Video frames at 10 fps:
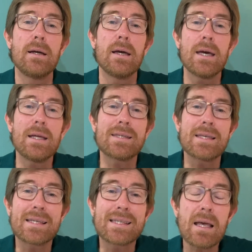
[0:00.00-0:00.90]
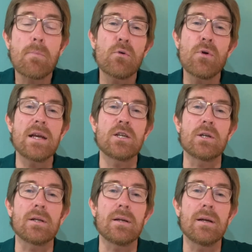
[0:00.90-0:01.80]
It's the
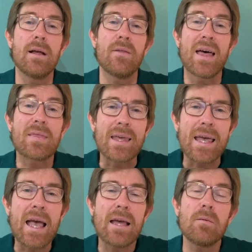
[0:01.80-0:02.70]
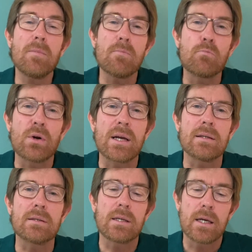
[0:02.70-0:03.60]
separation that the enemy
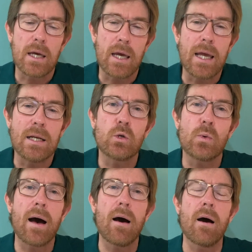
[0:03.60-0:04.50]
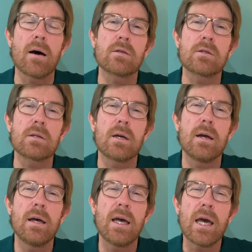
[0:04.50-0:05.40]
brings into our hearts.
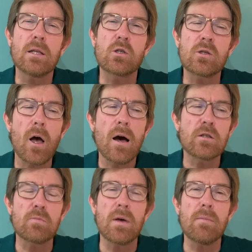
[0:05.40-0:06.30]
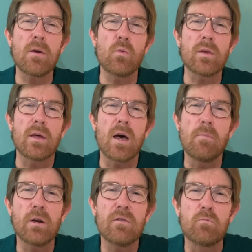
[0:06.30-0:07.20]
It starts maybe with a
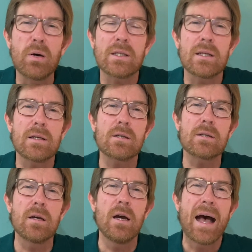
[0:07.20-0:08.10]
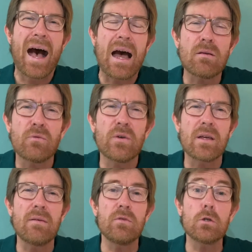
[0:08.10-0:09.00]
bit of bitterness,
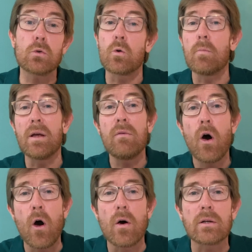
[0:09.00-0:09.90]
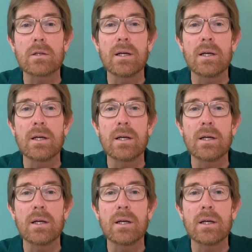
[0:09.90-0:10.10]
unforgiveness, or a bit of hurt.